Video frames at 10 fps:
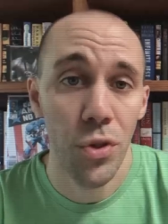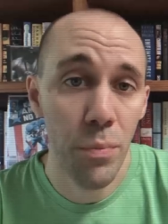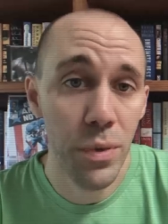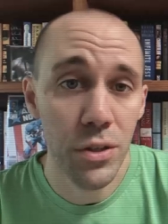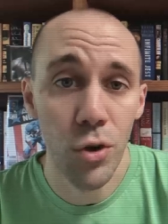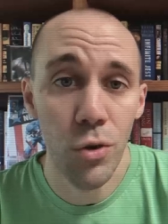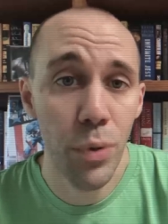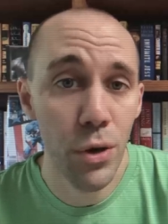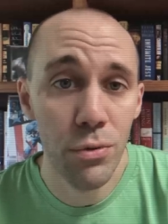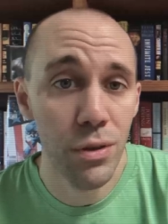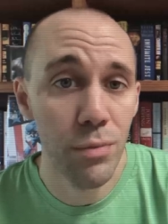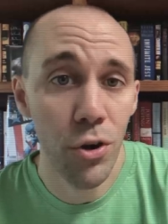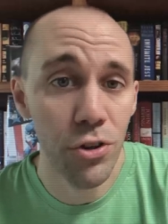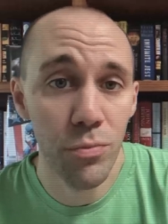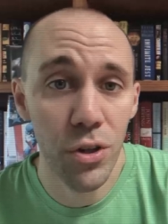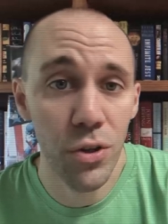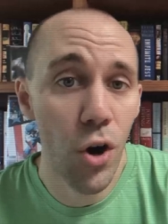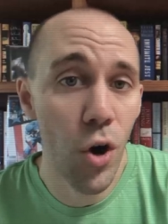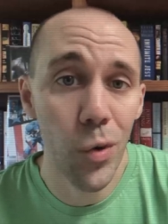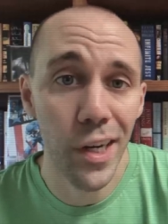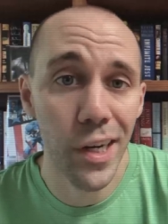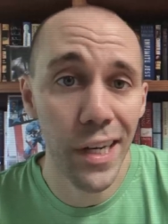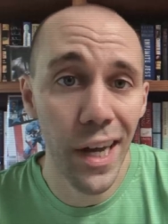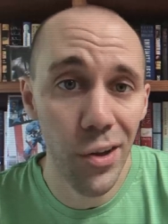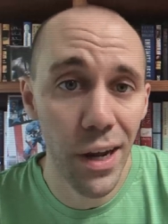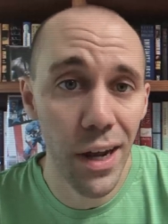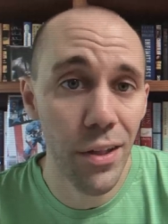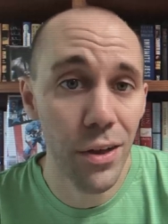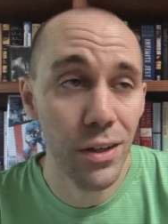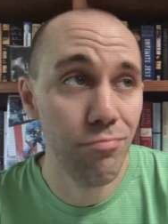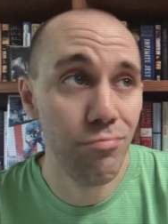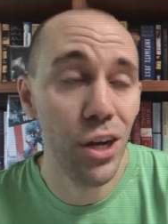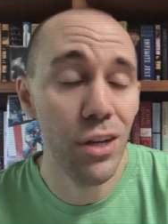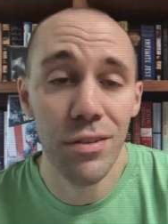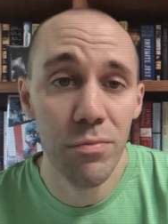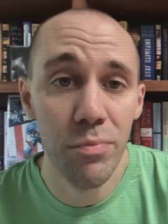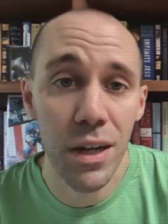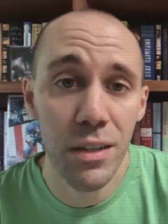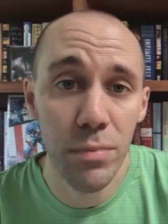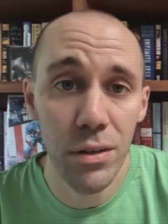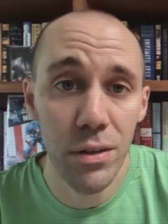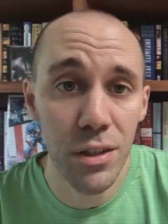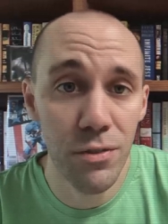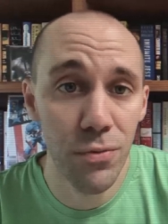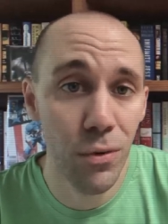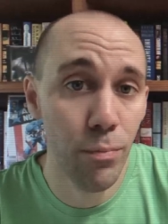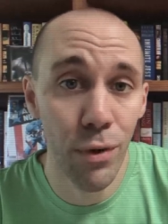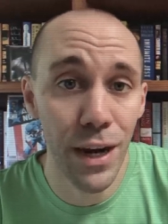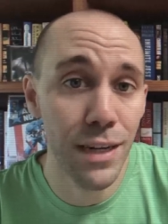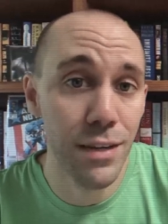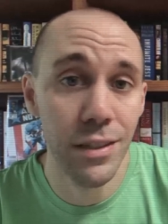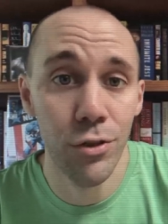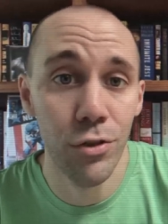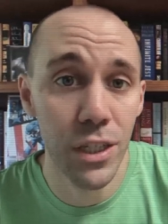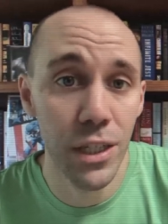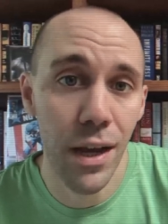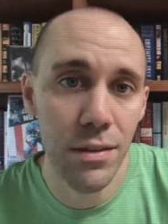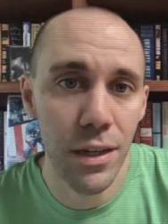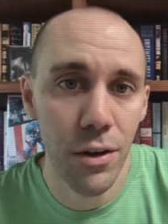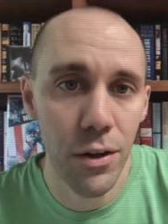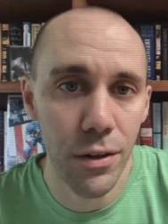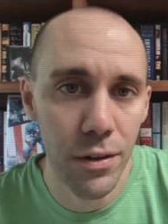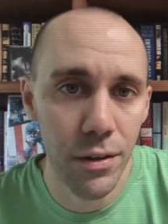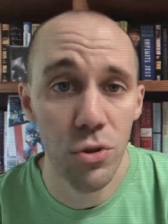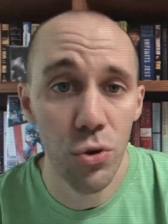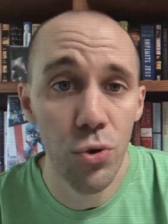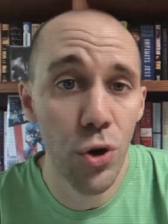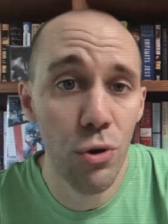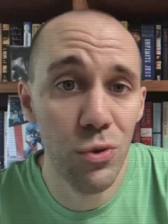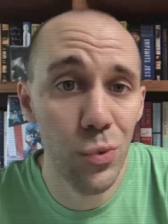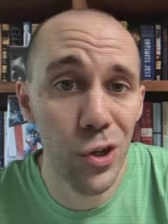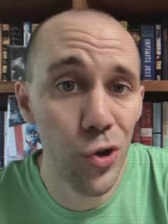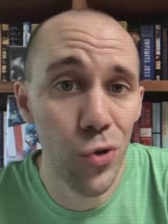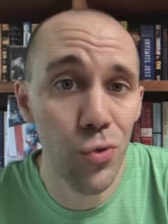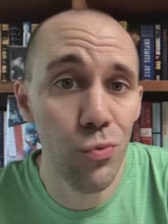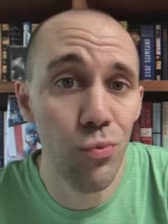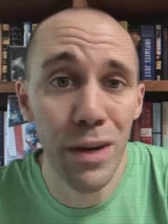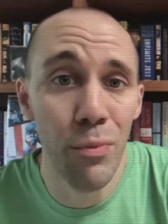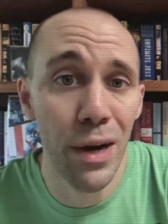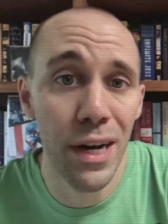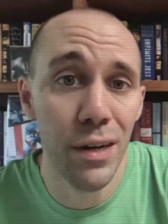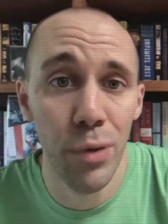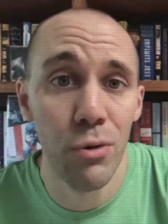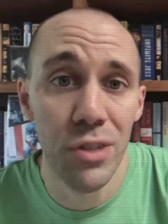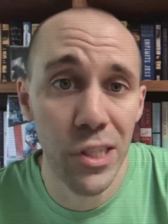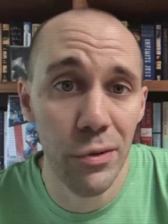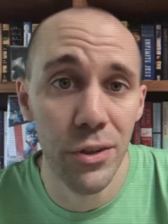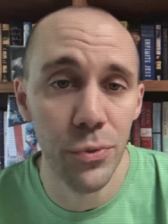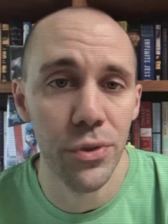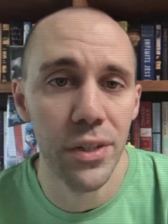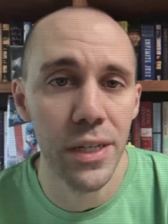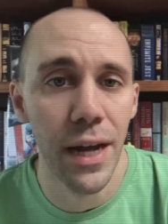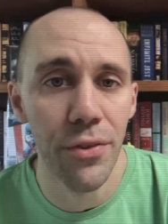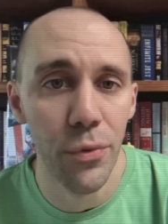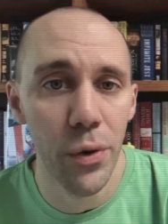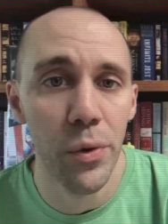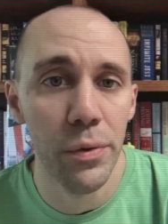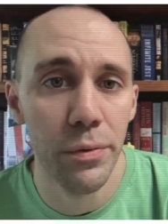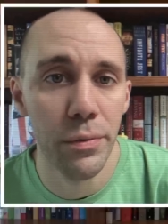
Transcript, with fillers: With Nabisco, Post, and Malt-O-Meal all working together now, there are dozens of possibilities for brand synergy, as they call it. So who knows what new rebranded Post cereals we'll see down the road.